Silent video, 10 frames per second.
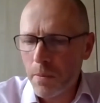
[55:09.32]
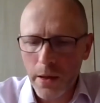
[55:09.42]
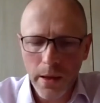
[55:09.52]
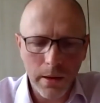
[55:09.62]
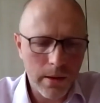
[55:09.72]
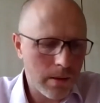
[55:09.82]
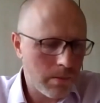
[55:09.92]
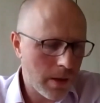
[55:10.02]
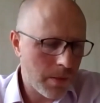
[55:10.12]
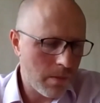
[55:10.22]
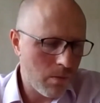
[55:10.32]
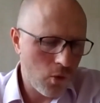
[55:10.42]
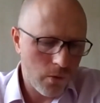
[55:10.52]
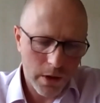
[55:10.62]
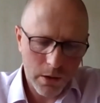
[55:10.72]
And maybe
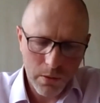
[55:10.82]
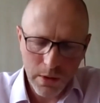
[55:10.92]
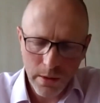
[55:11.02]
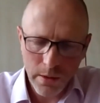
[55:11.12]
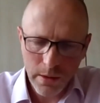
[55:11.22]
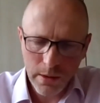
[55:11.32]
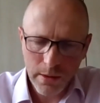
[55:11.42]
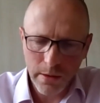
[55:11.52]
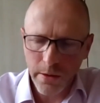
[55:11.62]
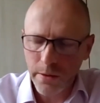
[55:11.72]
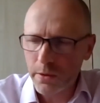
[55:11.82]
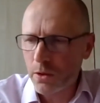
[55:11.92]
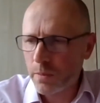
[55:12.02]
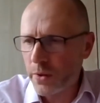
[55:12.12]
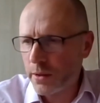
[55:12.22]
moving to the third
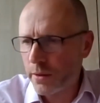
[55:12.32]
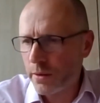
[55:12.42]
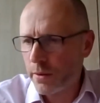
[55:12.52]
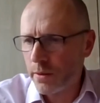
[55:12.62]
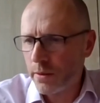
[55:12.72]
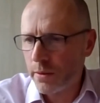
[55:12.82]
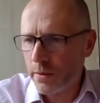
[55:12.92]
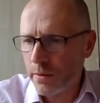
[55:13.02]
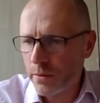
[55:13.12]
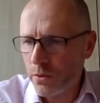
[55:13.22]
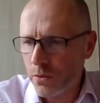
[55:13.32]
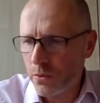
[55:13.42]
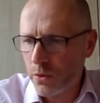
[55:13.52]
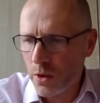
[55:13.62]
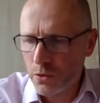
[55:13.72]
topic
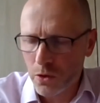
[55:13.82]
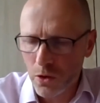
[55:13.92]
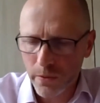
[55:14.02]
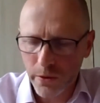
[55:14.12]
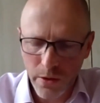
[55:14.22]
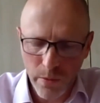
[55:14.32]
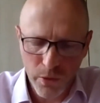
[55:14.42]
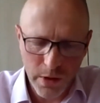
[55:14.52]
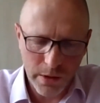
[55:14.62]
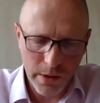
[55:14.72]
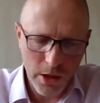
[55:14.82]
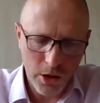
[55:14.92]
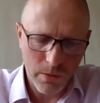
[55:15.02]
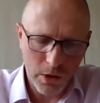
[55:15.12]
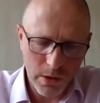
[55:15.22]
you also covered in your
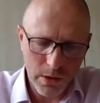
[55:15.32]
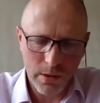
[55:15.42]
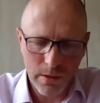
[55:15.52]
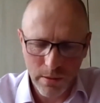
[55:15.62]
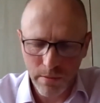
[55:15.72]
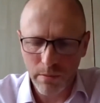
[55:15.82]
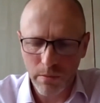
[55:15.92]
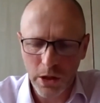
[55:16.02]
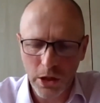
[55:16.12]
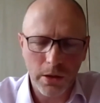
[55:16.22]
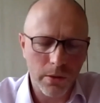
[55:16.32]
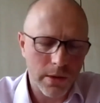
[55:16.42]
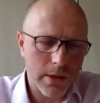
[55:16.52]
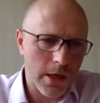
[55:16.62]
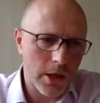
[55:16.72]
presentation, which is
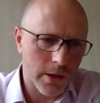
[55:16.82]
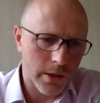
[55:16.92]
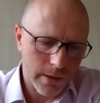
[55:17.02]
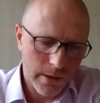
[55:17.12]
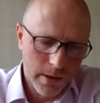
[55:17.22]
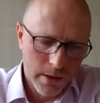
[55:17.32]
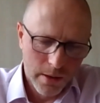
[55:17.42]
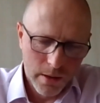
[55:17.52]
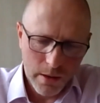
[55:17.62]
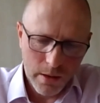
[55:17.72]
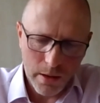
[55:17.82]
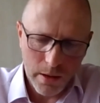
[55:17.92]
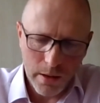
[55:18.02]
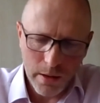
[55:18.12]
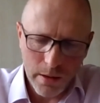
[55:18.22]
digitalization.
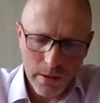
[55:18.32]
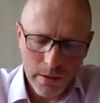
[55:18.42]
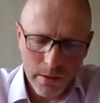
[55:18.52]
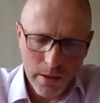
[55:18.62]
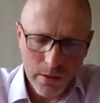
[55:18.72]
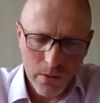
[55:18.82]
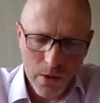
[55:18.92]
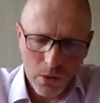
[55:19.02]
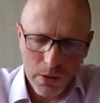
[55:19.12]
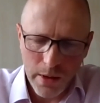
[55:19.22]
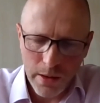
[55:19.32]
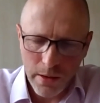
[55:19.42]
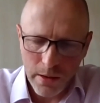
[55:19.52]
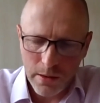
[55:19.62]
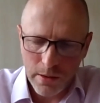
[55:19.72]
And you outlined
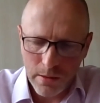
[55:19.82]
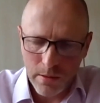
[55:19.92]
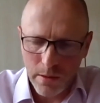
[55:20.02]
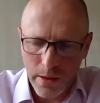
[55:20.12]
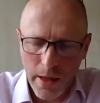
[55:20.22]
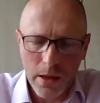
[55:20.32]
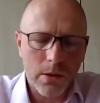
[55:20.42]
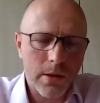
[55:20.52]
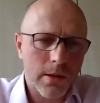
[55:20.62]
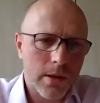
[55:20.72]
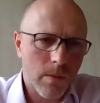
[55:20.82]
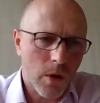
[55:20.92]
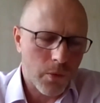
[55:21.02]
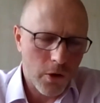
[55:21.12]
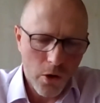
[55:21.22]
this ecosystem
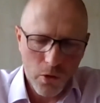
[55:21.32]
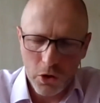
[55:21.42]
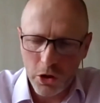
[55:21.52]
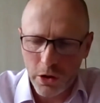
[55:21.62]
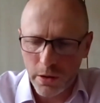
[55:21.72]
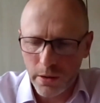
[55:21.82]
approach,